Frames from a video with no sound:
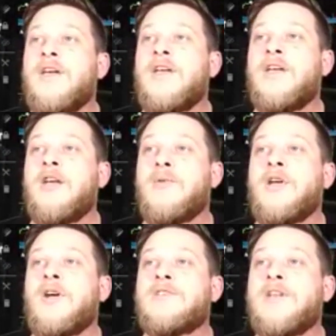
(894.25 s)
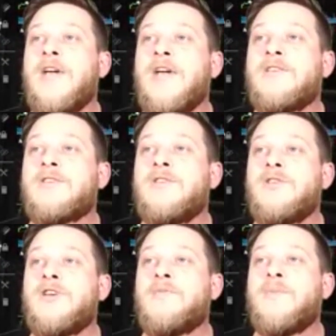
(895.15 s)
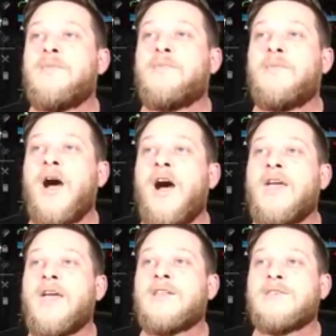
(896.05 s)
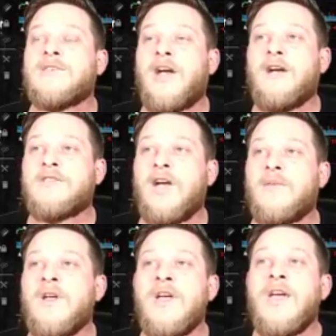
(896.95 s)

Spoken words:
And here we are today. So you could have been buying this entire time.